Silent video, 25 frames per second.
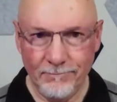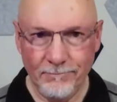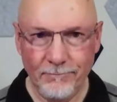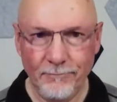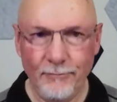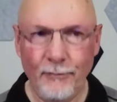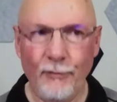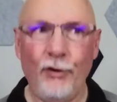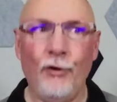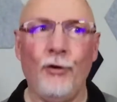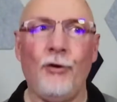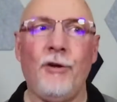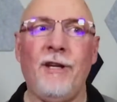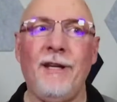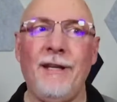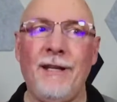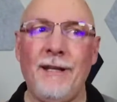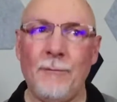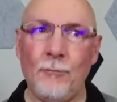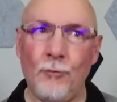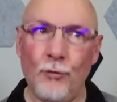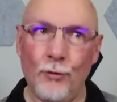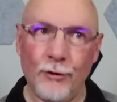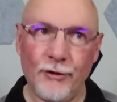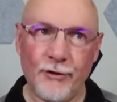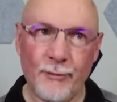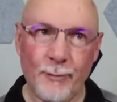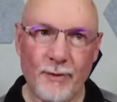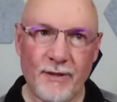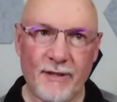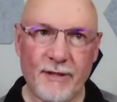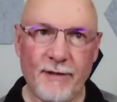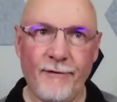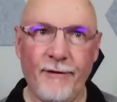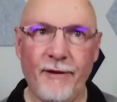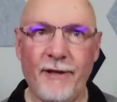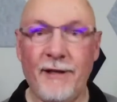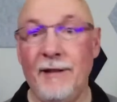You can get more
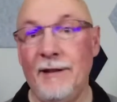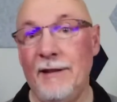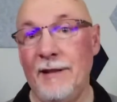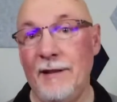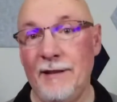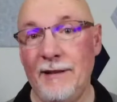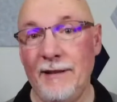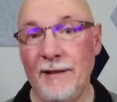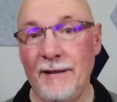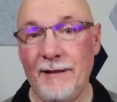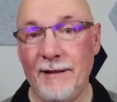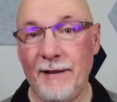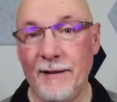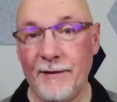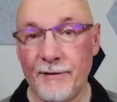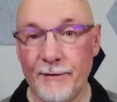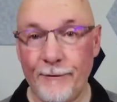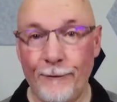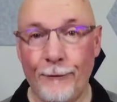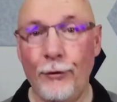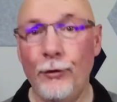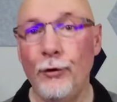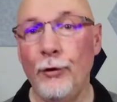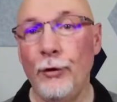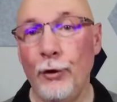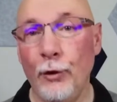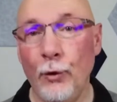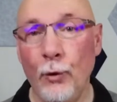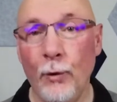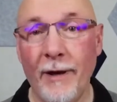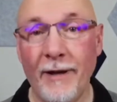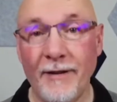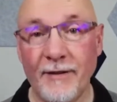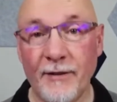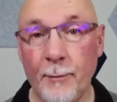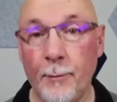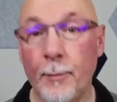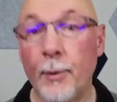specific into the details of who you
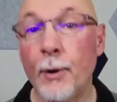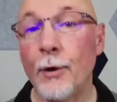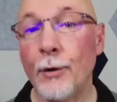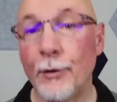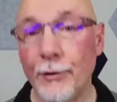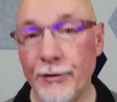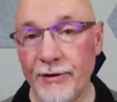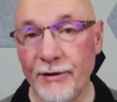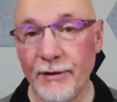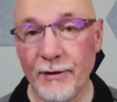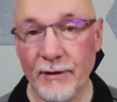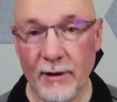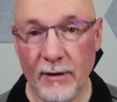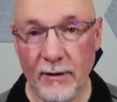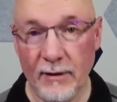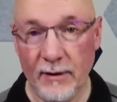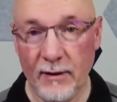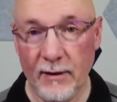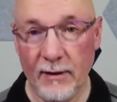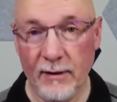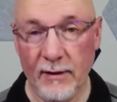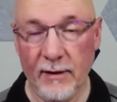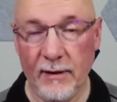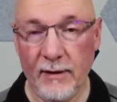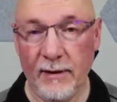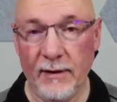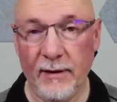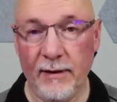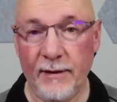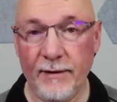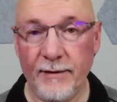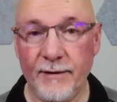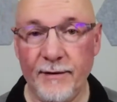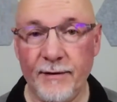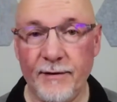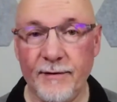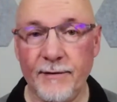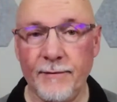as a person
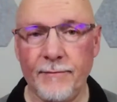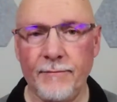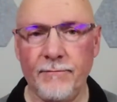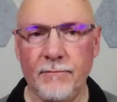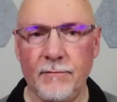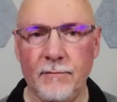is.